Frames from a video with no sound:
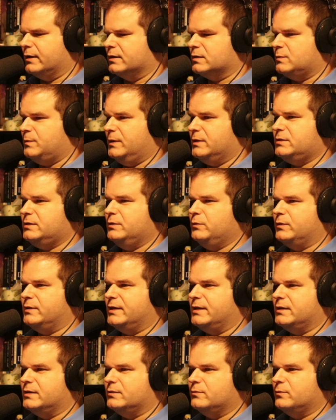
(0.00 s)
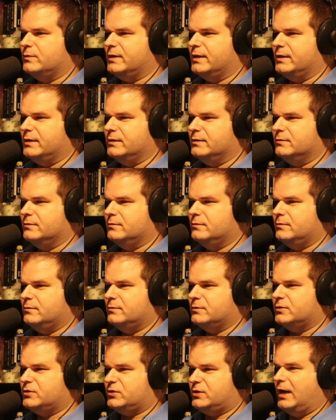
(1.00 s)
especially when they
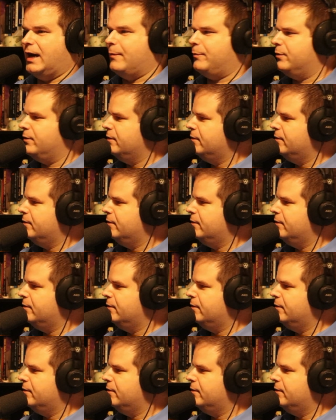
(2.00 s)
stop.